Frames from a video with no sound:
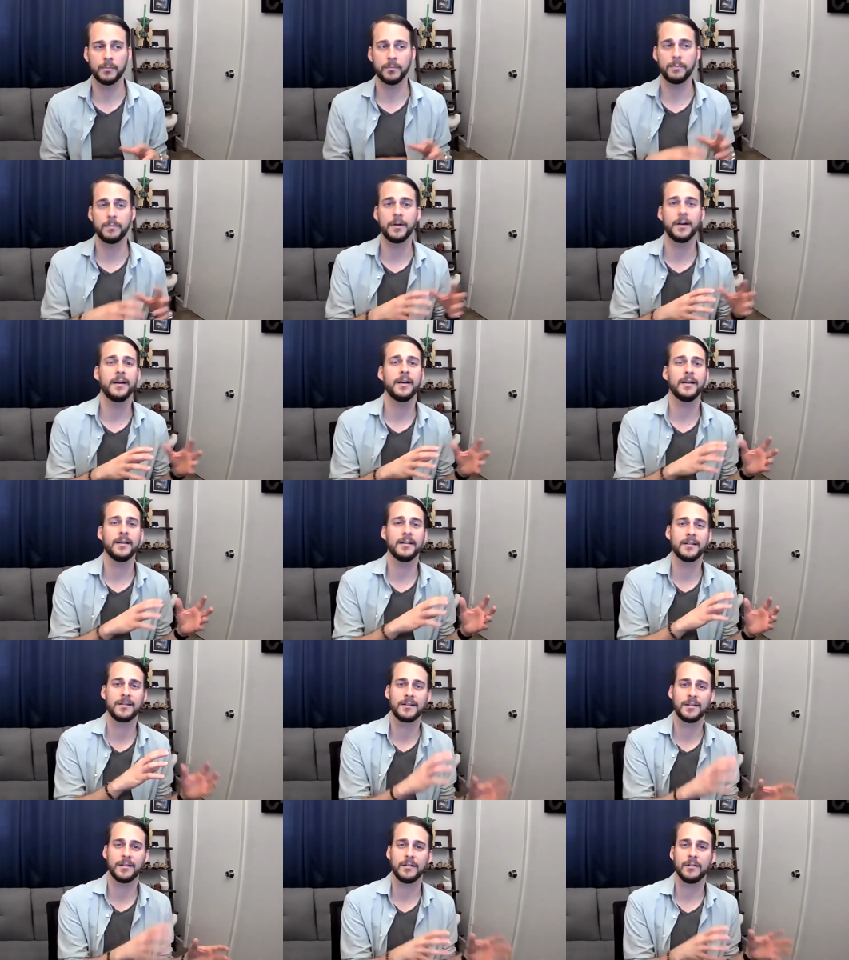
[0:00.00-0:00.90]
but is
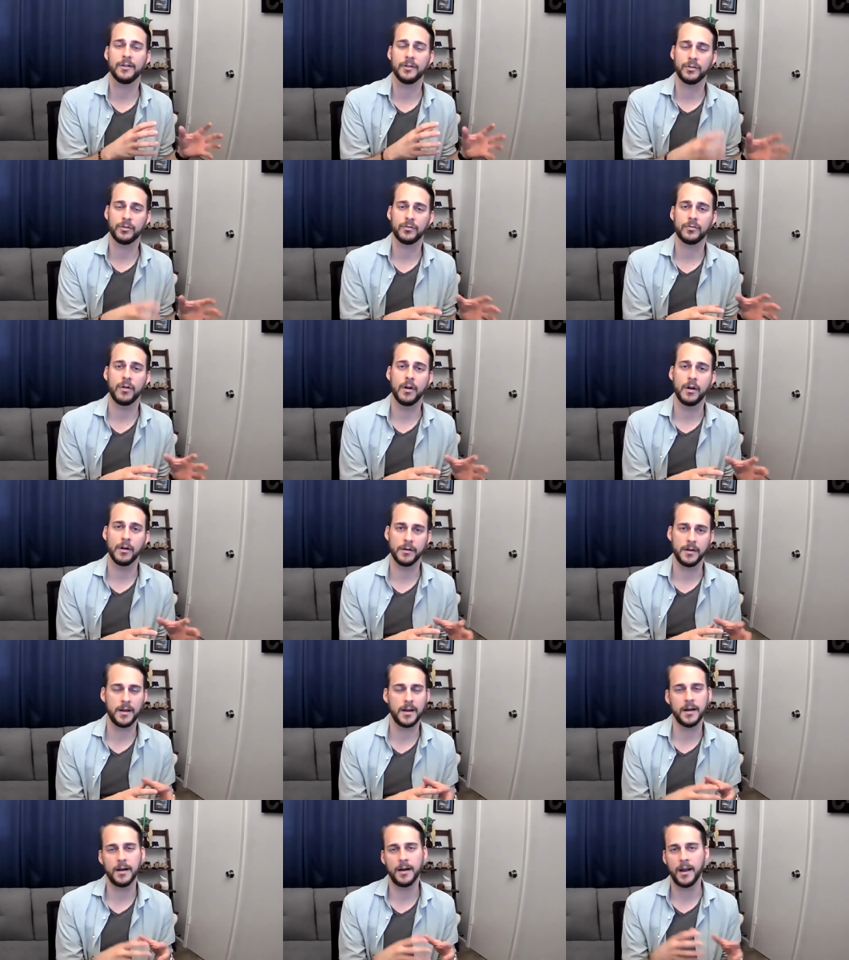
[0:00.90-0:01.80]
still a strong
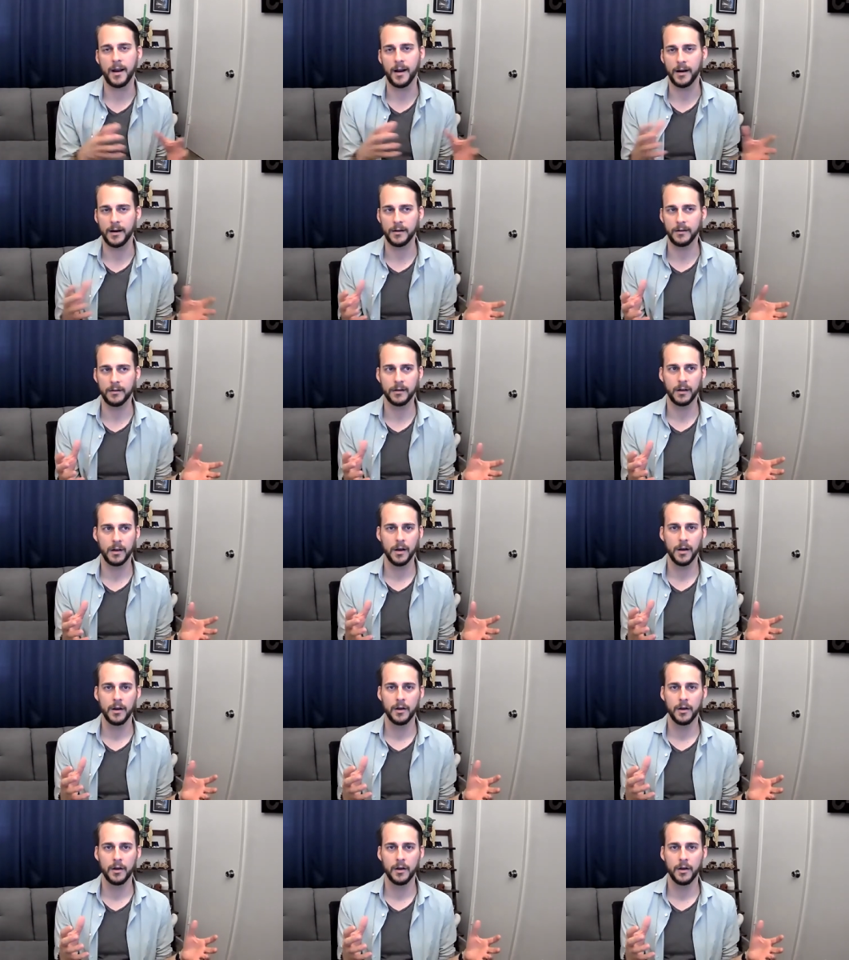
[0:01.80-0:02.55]
need? And